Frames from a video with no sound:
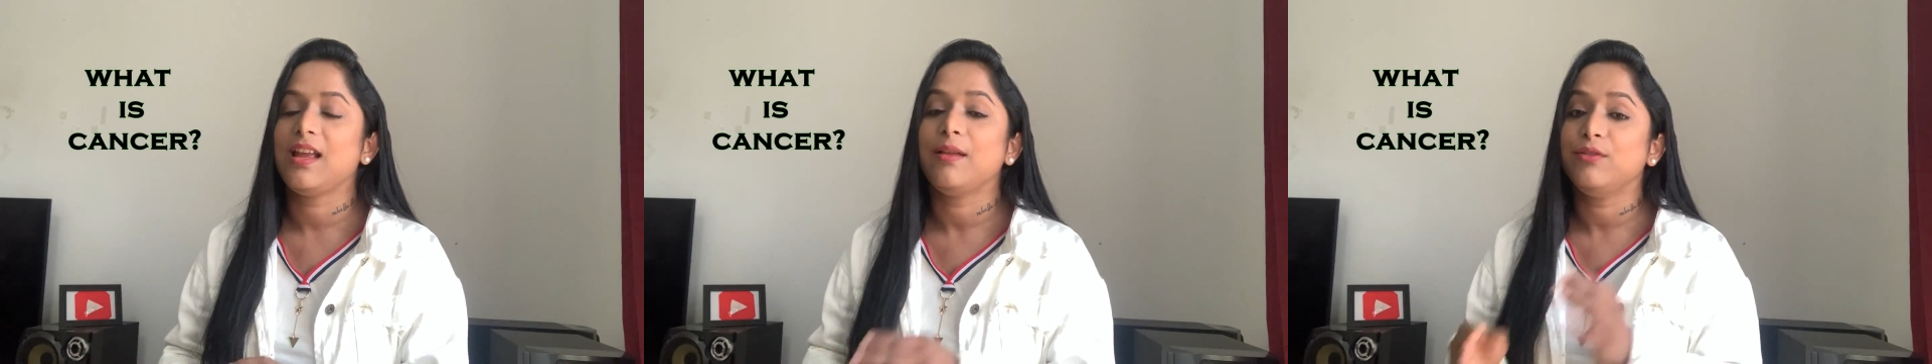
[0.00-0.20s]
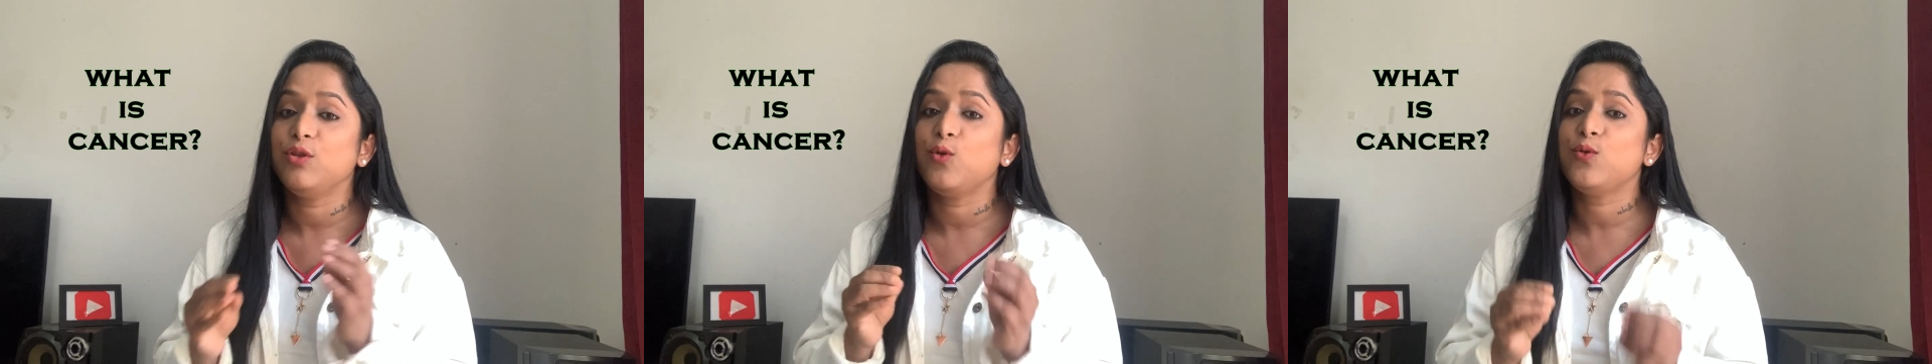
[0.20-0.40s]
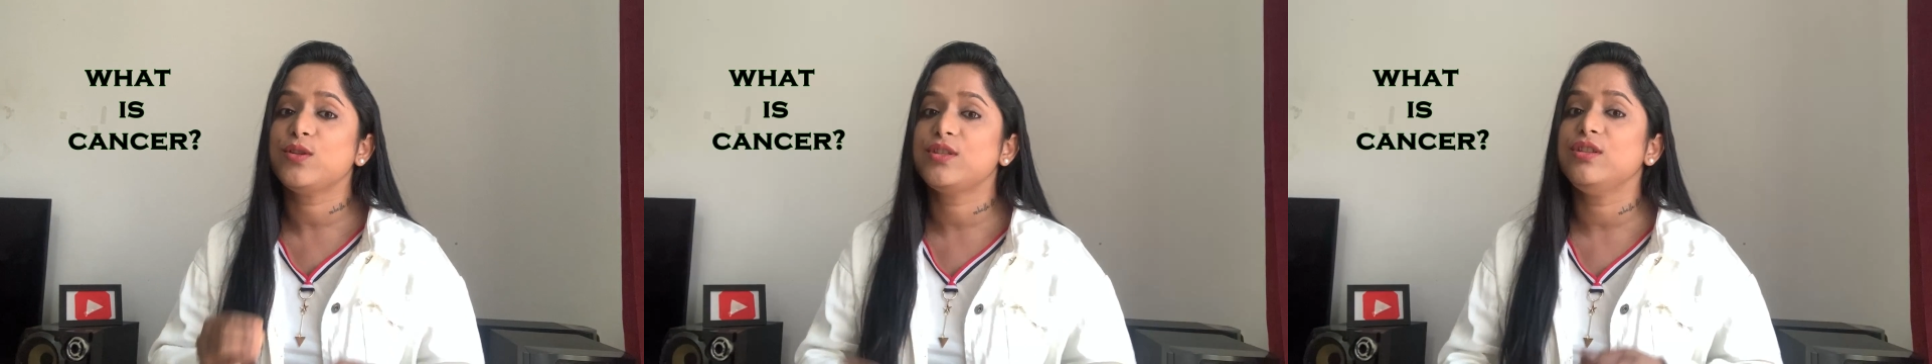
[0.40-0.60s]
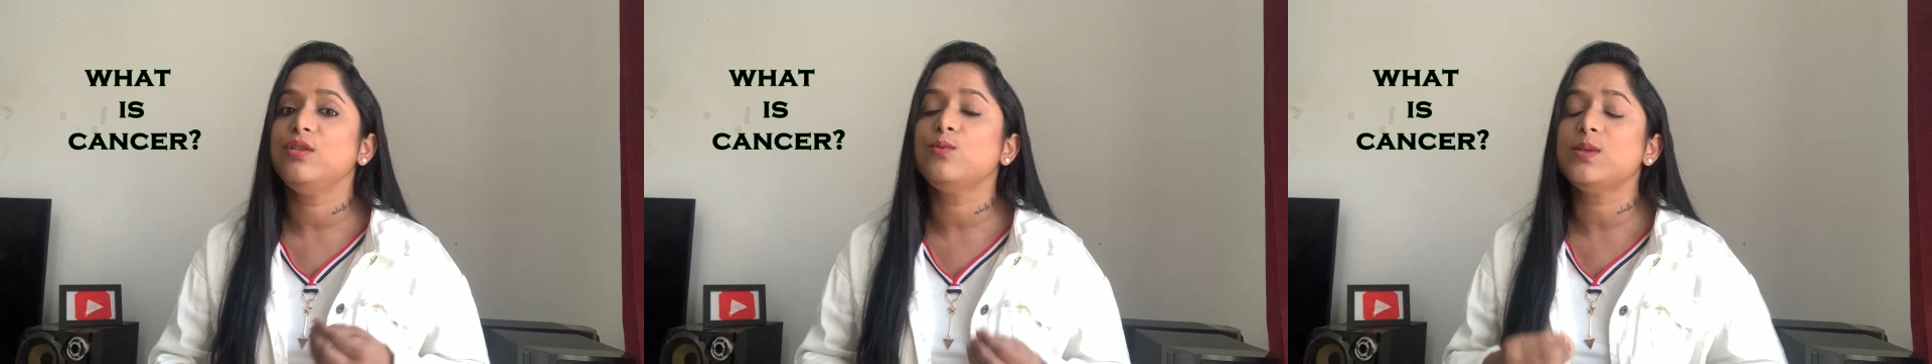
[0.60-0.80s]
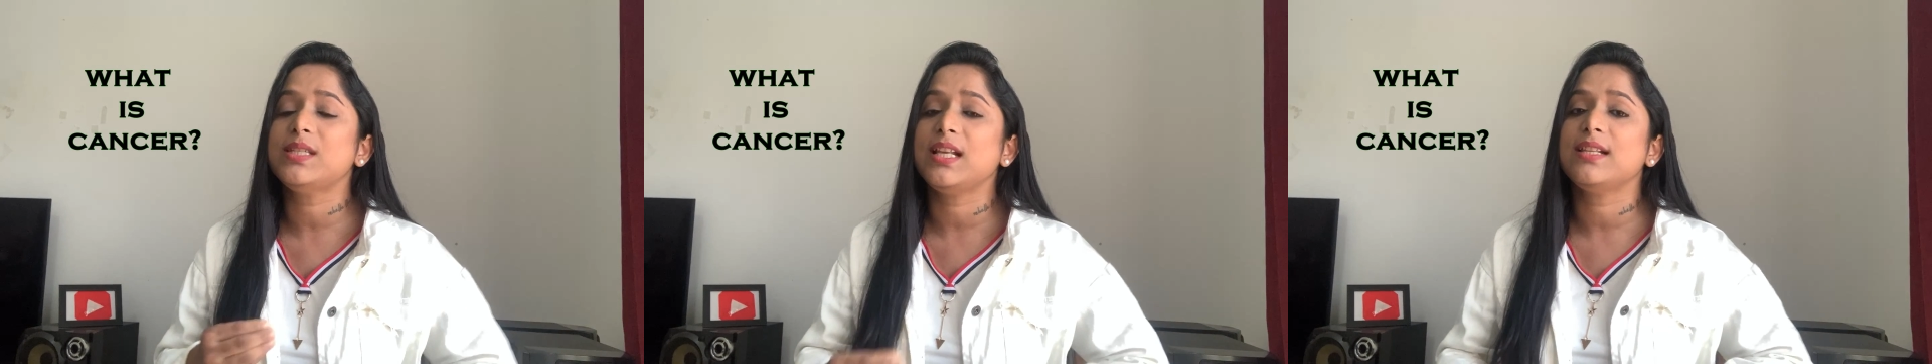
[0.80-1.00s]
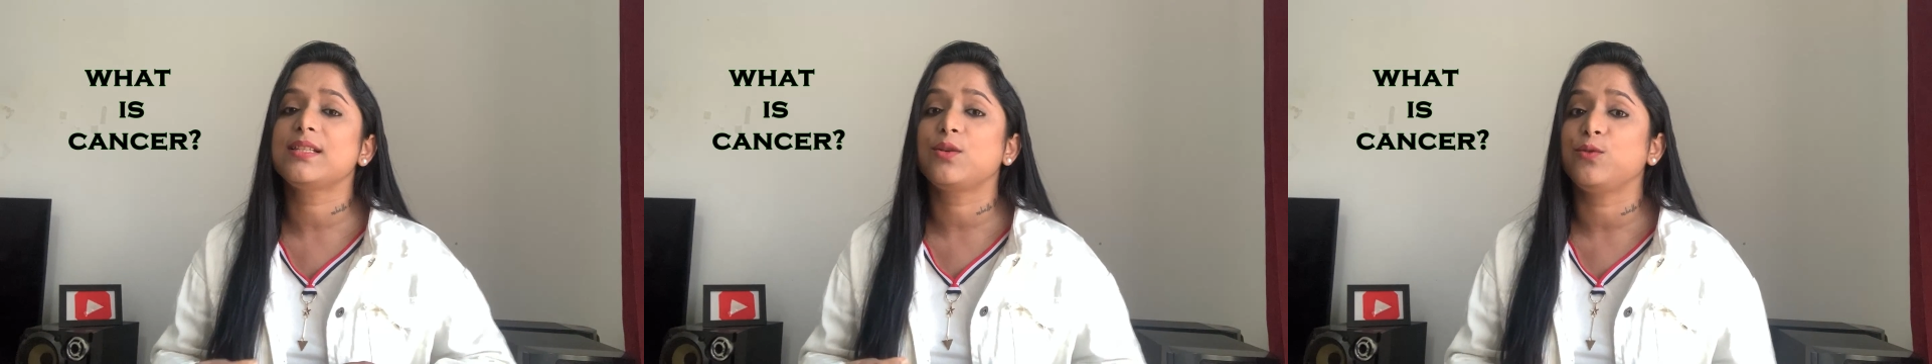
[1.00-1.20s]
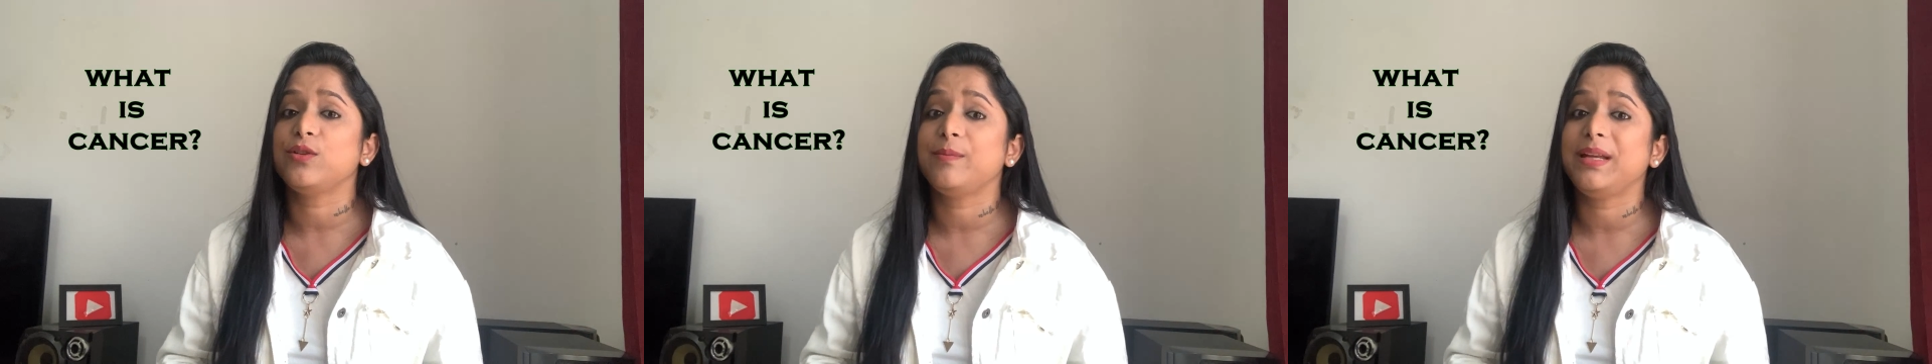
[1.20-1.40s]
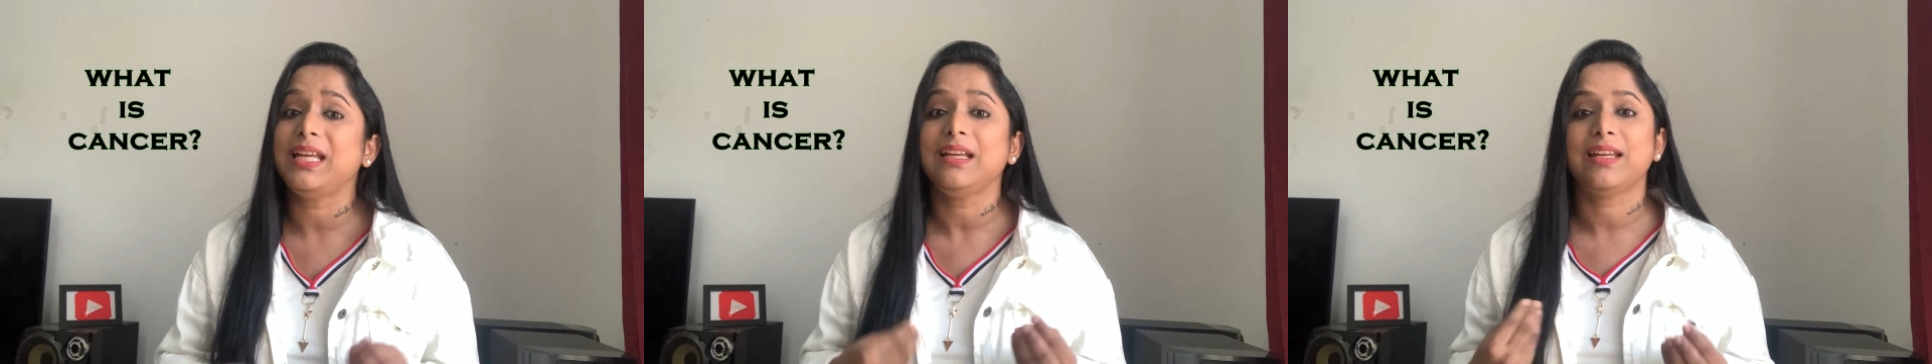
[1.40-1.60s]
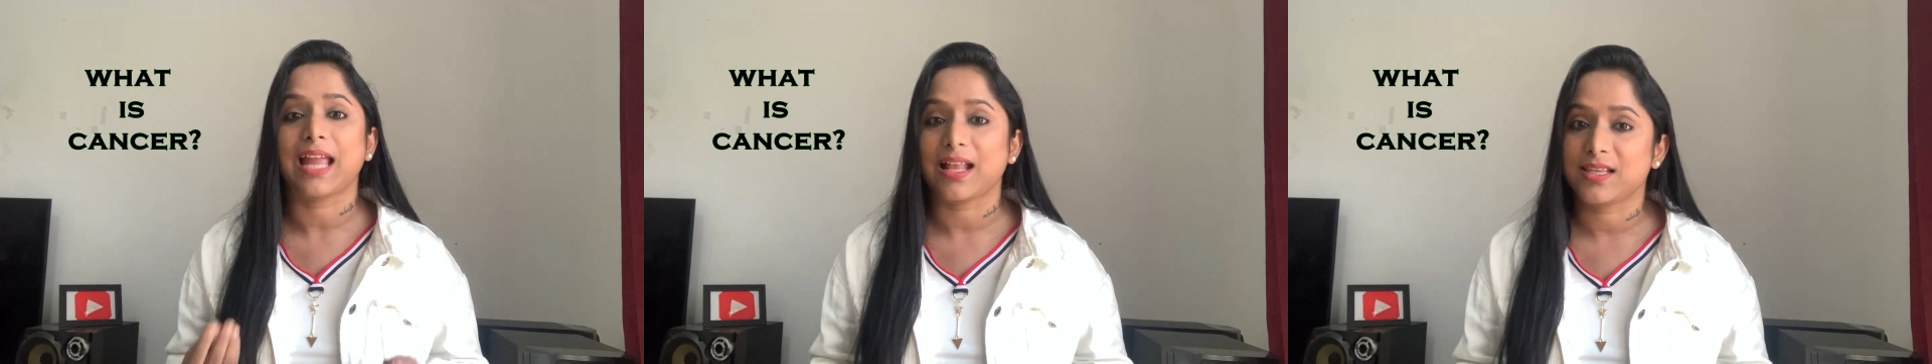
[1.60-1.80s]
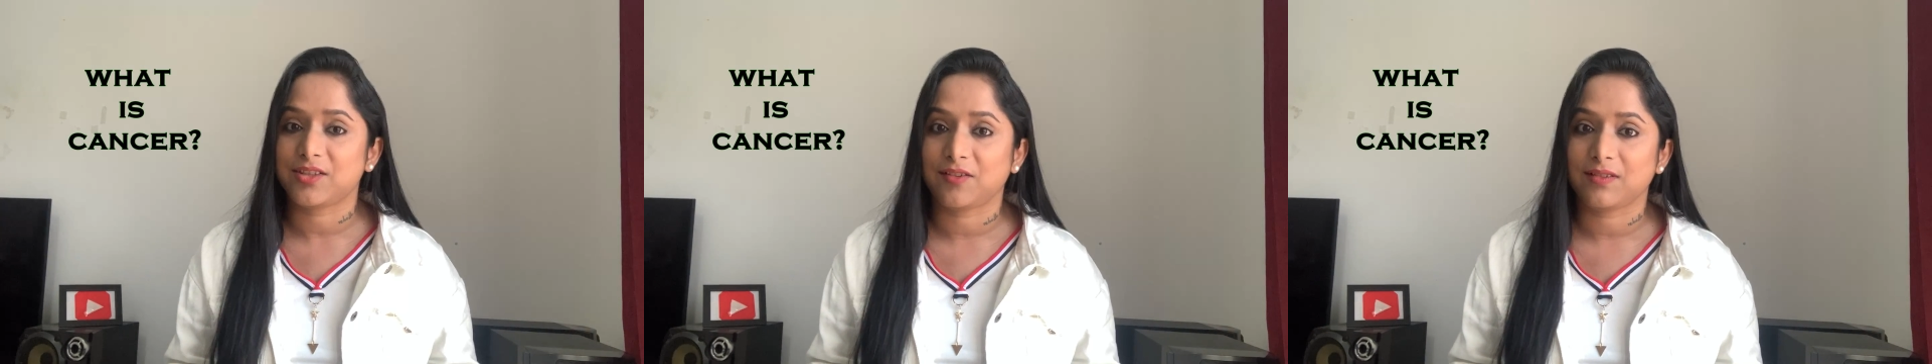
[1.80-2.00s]
Those new cells could be
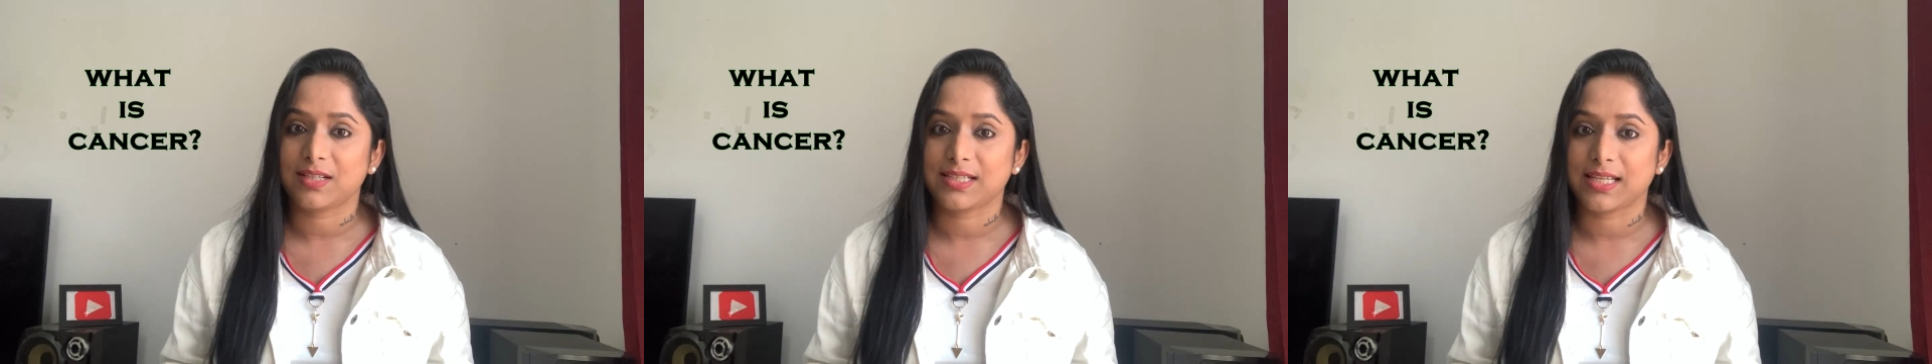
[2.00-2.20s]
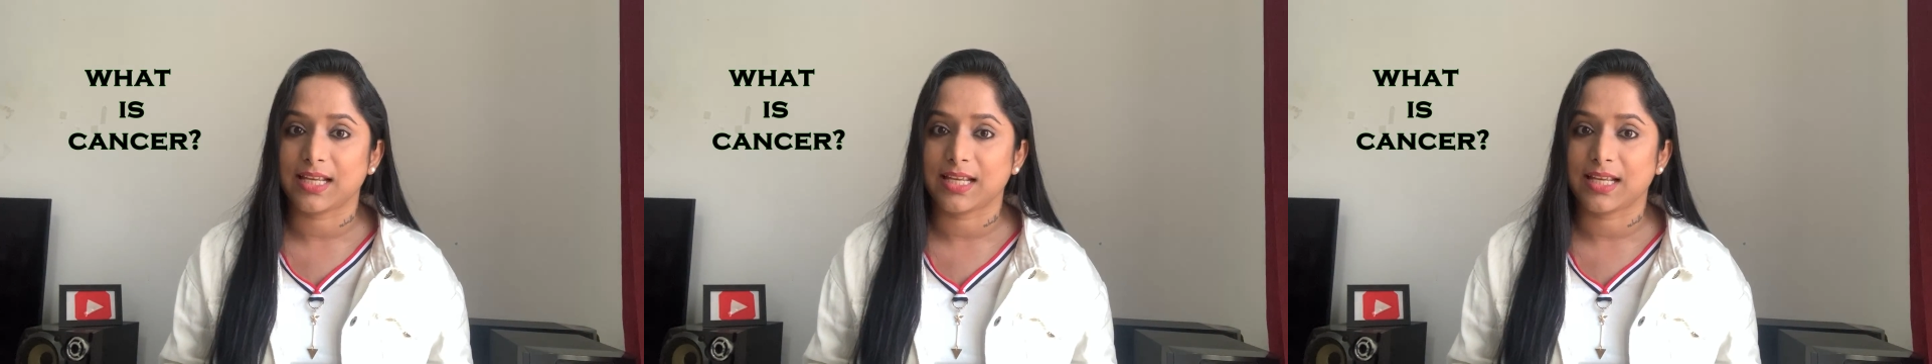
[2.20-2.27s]
cancerous